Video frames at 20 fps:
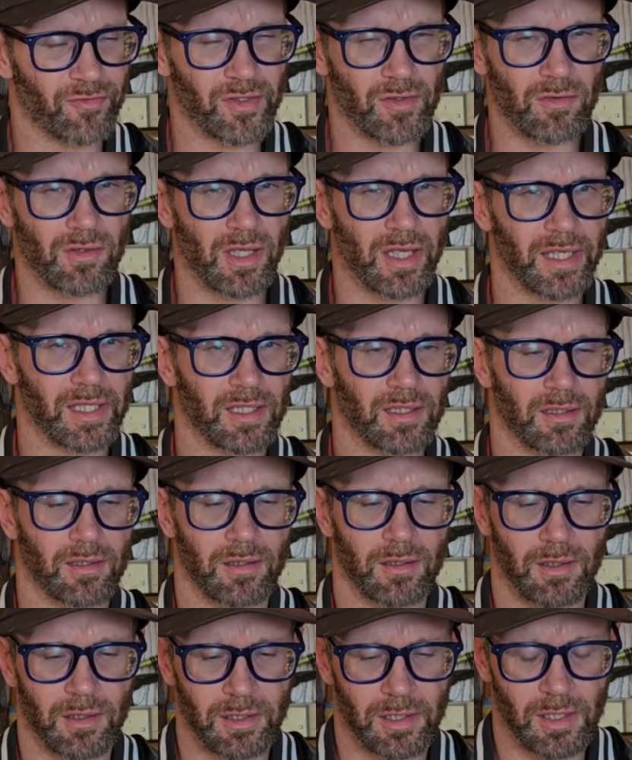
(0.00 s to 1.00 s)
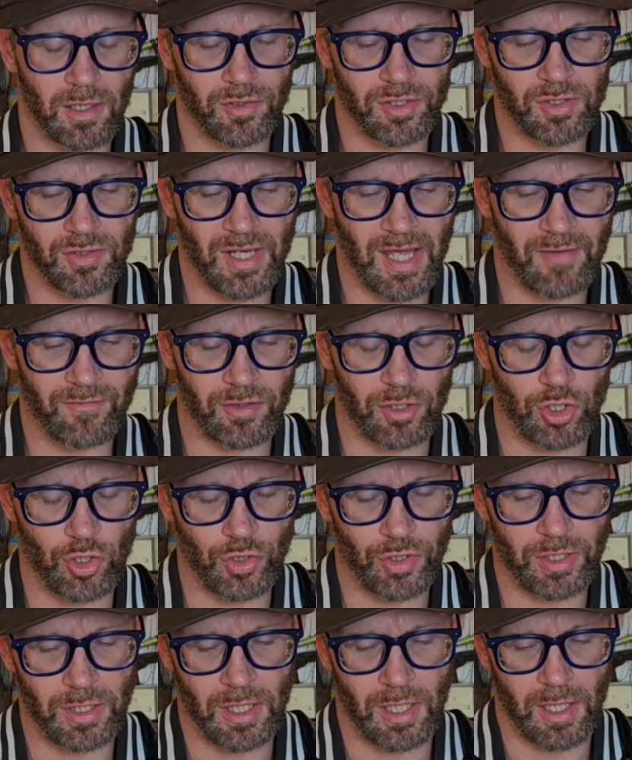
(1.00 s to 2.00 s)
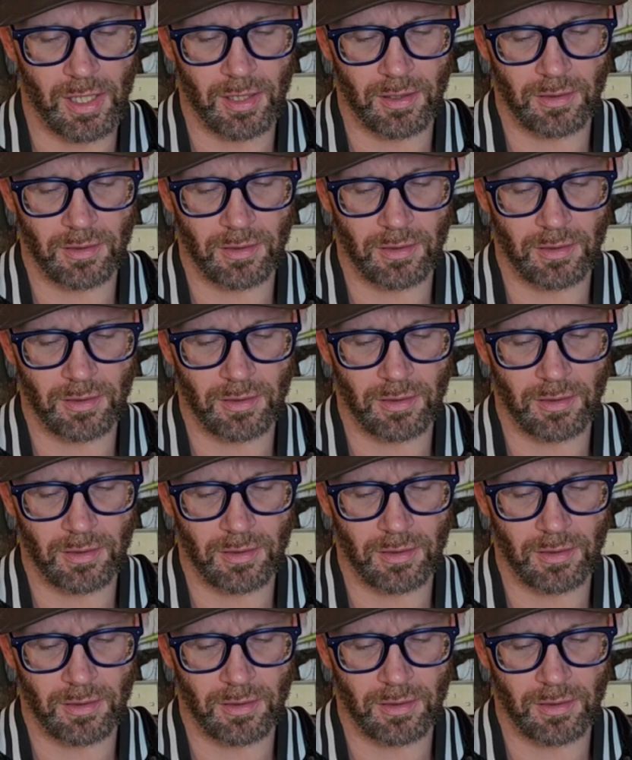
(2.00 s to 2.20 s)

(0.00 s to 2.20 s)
I feel like, you'd have a good